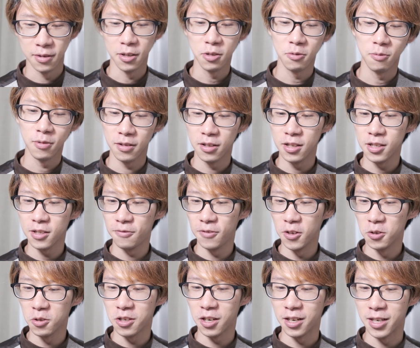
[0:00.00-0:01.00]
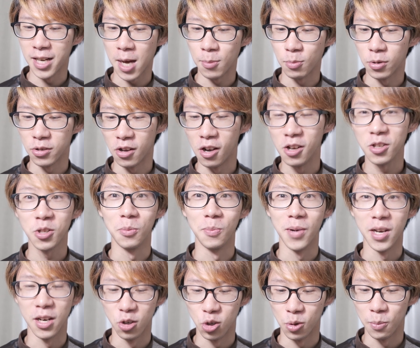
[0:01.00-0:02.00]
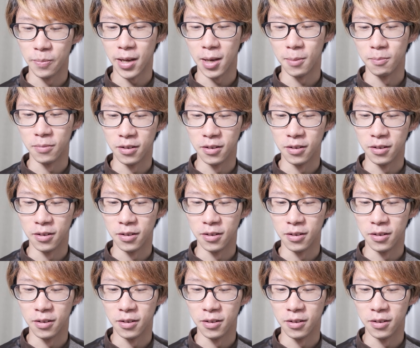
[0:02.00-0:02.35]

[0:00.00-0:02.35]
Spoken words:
This filter adapter is also made in Japan,